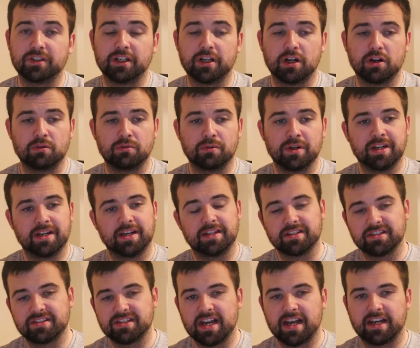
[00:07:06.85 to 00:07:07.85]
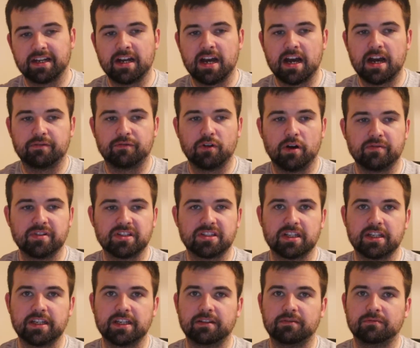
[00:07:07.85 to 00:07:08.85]
You know, in the second half,
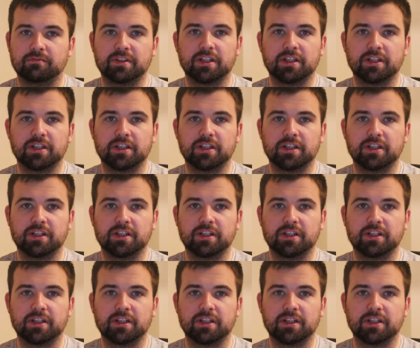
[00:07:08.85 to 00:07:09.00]
obviously,